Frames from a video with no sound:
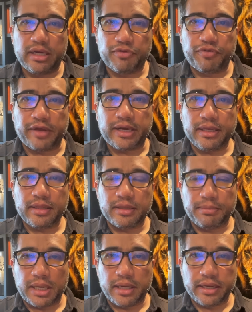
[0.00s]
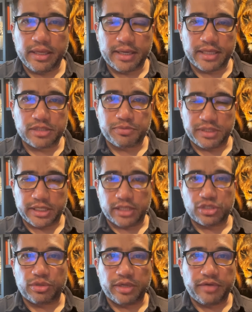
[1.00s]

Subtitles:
Defending the body against potential